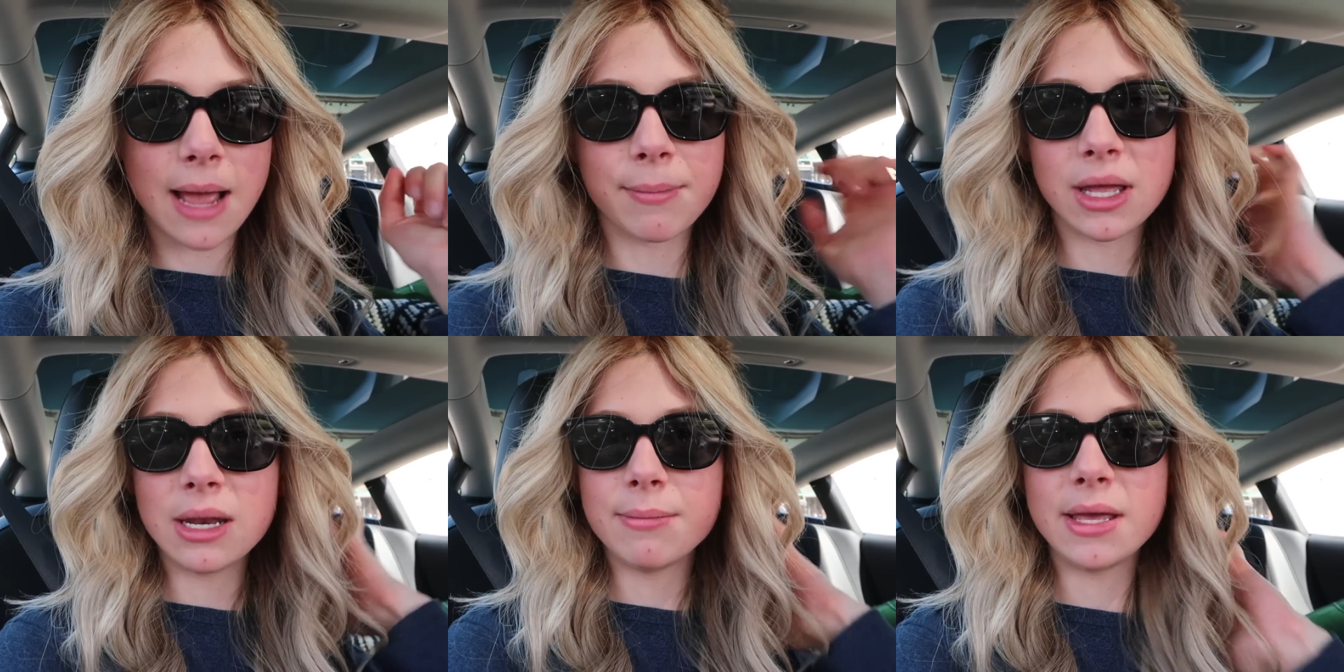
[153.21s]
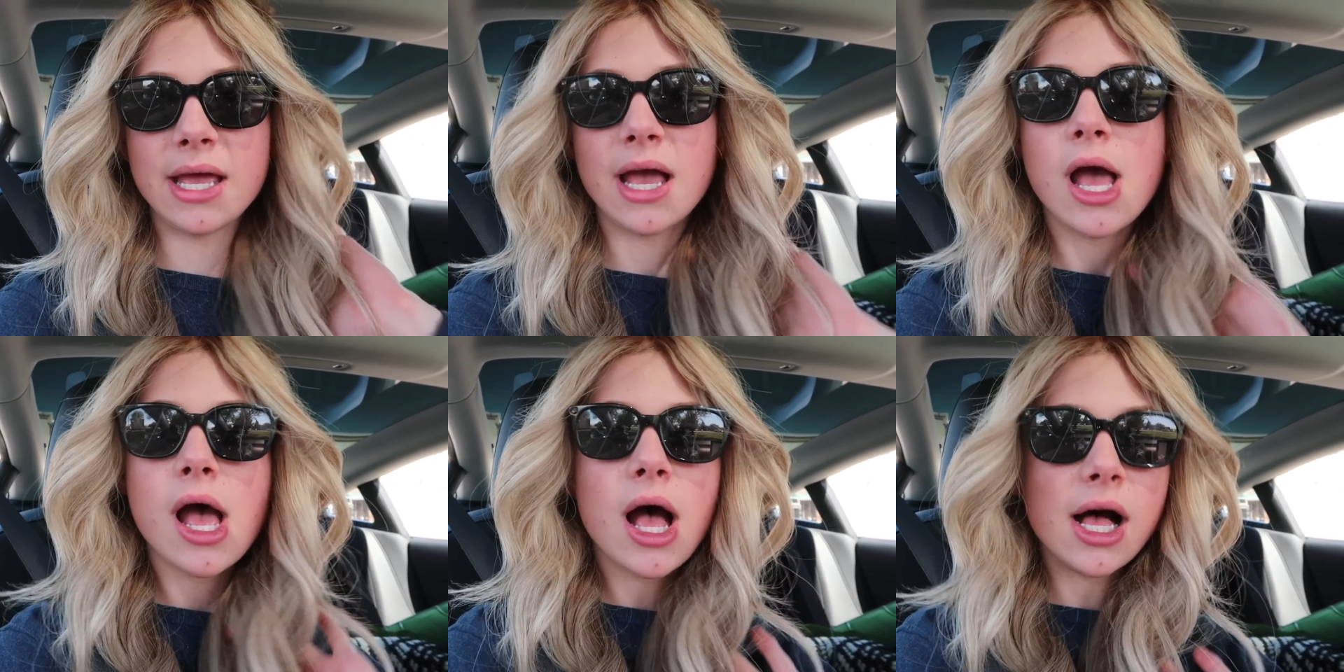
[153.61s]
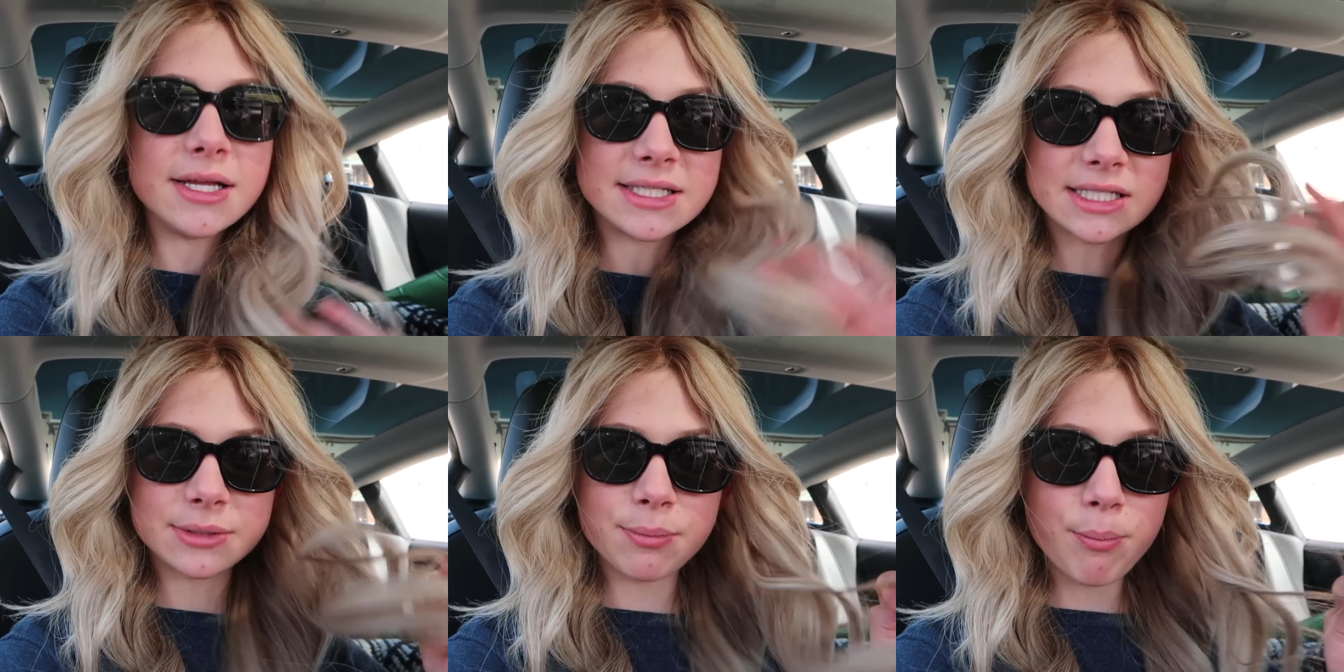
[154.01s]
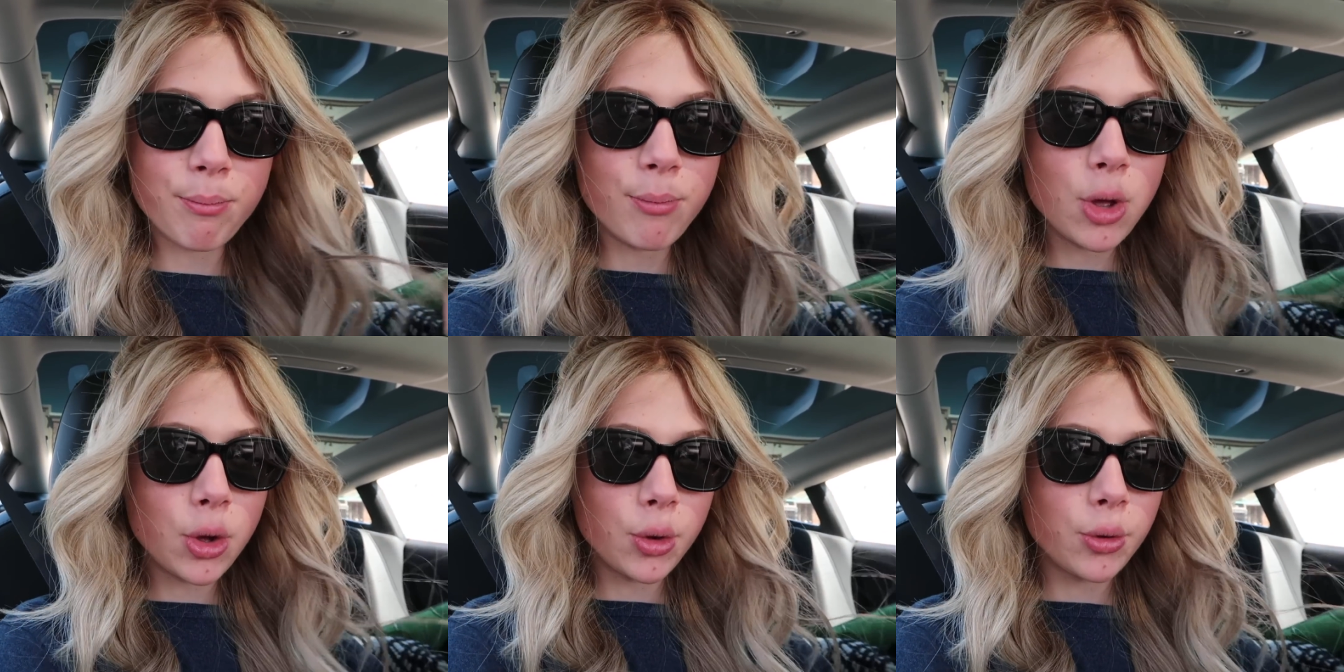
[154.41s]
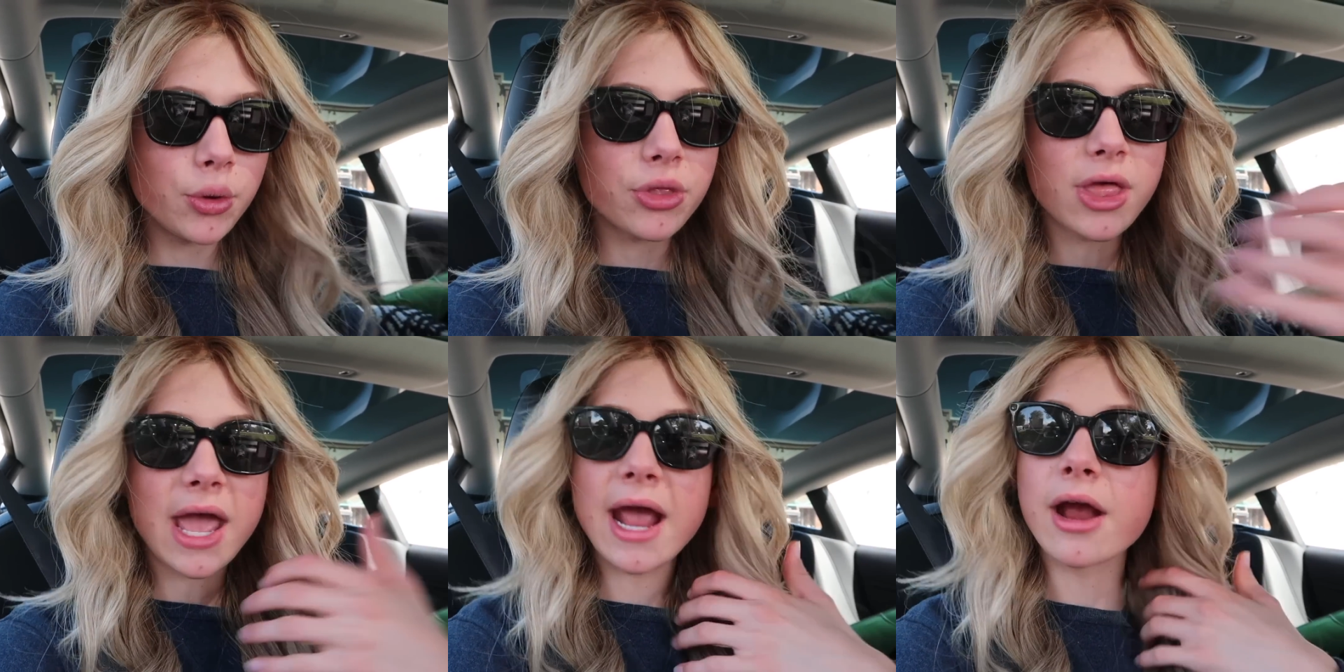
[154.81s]
I'm gonna be a
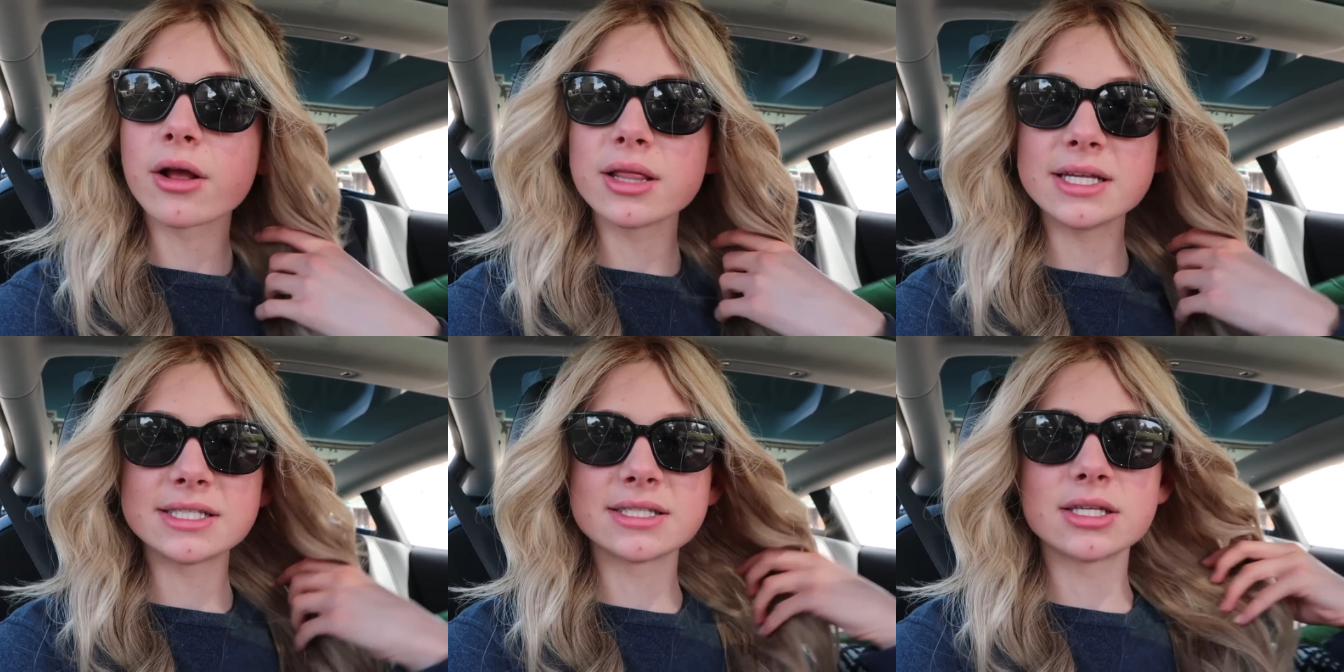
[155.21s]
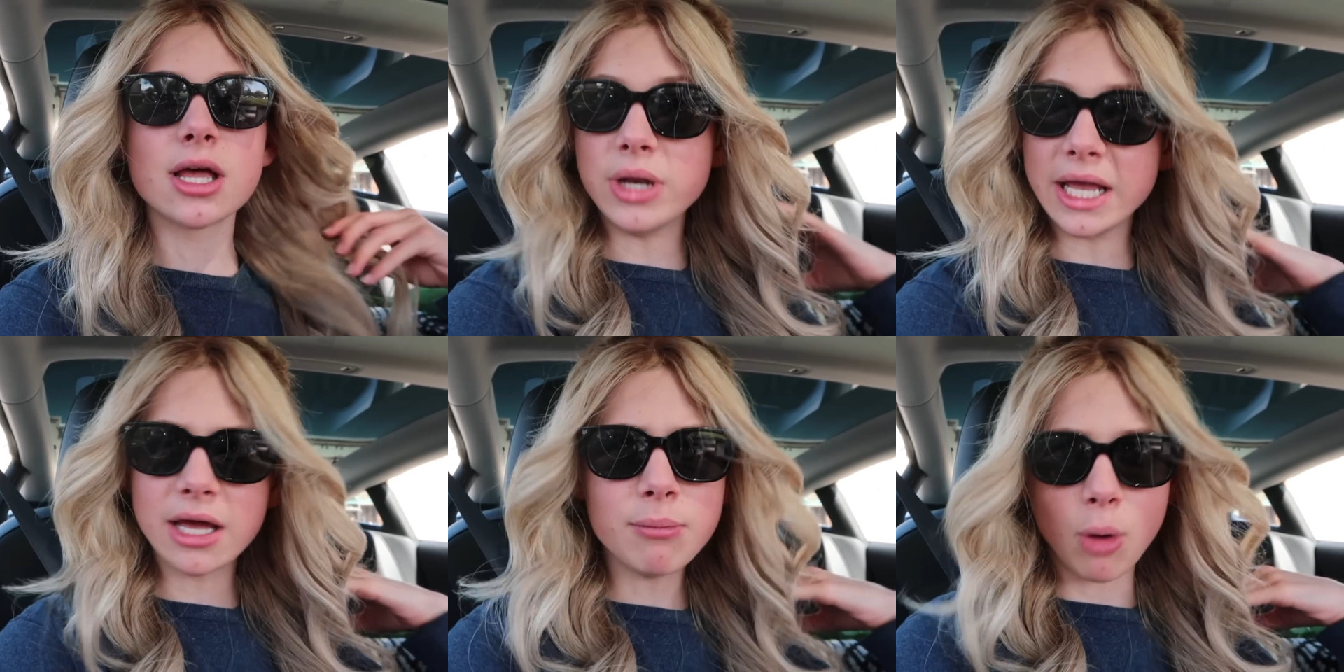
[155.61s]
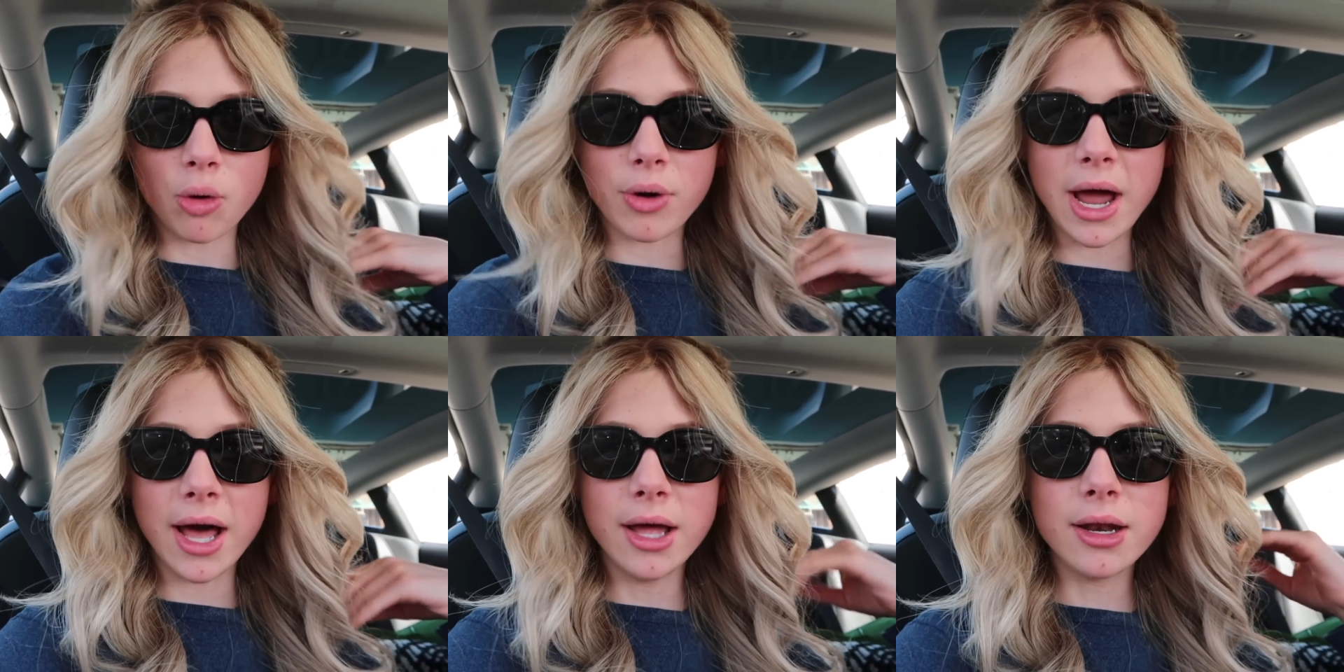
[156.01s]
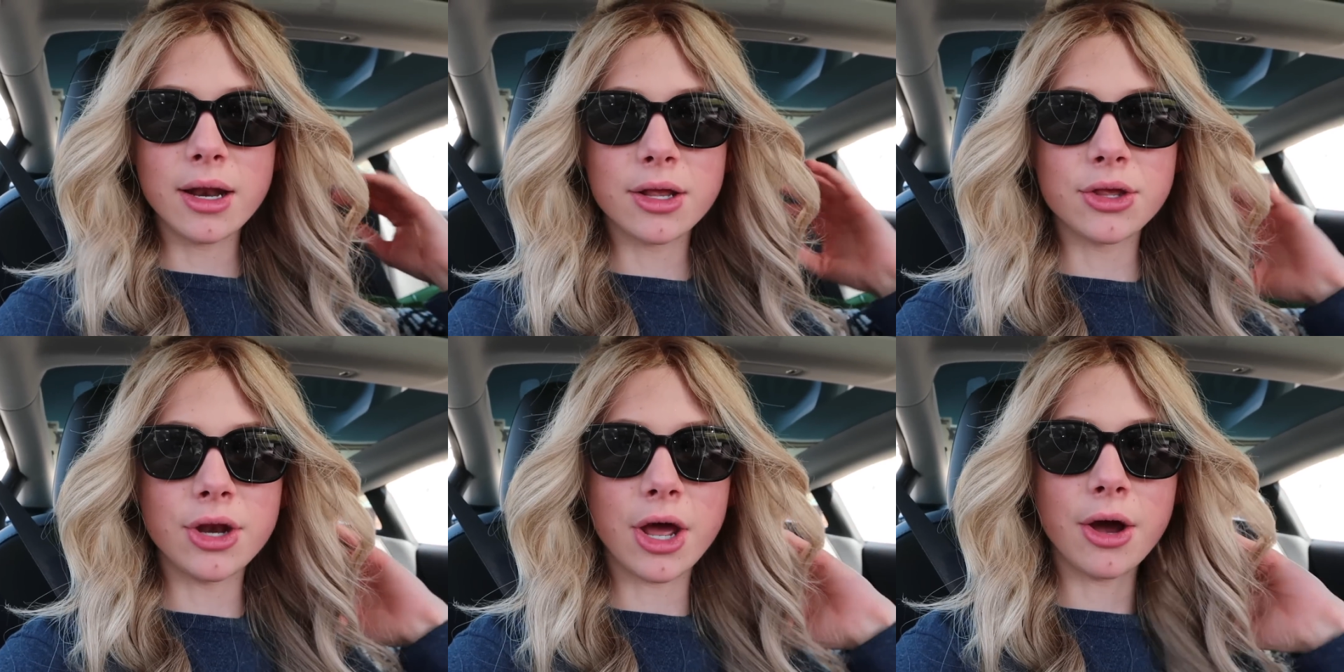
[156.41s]
smooth, hairless, naked mole rat, you